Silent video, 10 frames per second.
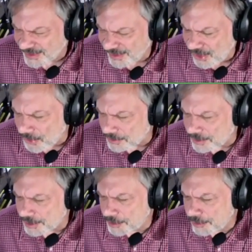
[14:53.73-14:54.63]
Oh,
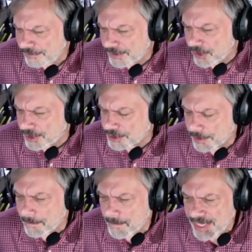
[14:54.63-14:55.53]
terrific artist,
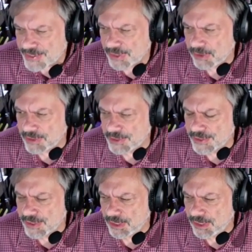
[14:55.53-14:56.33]
amazing artist.